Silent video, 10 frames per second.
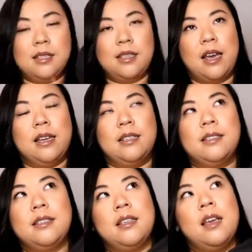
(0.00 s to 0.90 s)

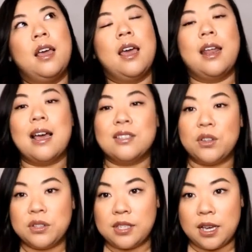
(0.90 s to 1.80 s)
says it has
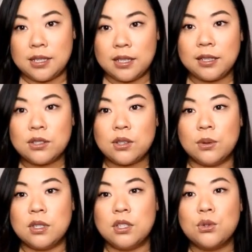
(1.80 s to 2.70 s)
all the sizing, so
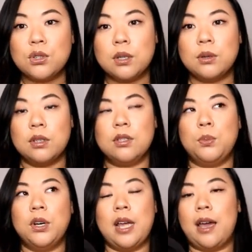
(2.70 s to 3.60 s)
it's
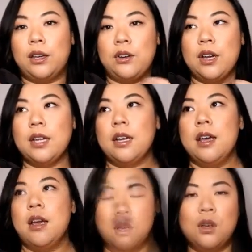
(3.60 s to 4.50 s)
pretty accurate.
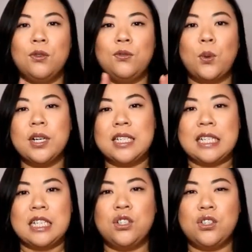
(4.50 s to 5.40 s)

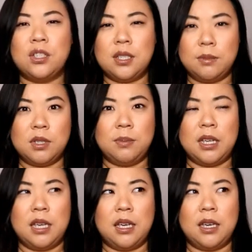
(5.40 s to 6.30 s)
14 just seemed to
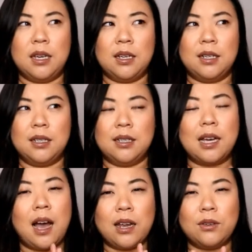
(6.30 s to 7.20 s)
be
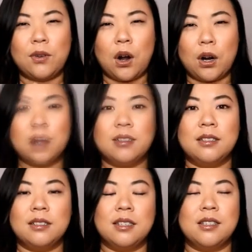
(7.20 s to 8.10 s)
kind of hard
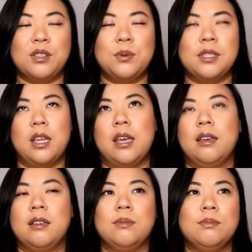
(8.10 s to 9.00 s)
because it was like
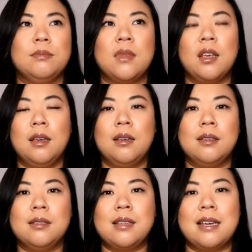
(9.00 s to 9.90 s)

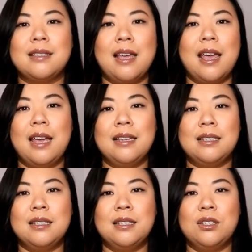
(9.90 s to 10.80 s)
size
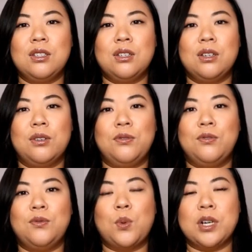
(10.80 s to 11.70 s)
8 to
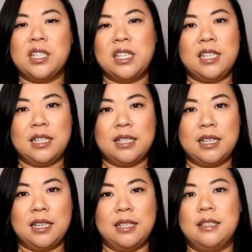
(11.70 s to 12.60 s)
14
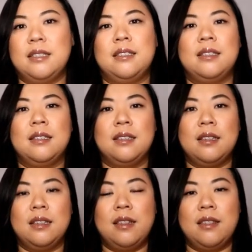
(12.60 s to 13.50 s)
is
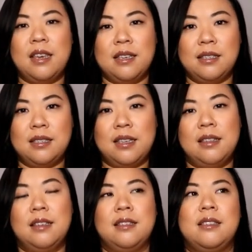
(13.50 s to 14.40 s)
this, and
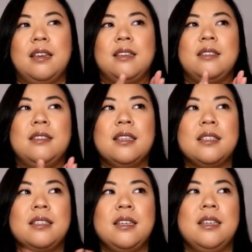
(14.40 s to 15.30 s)
then size
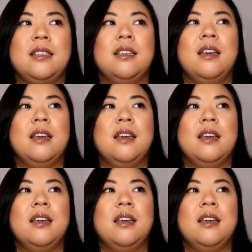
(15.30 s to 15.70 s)
16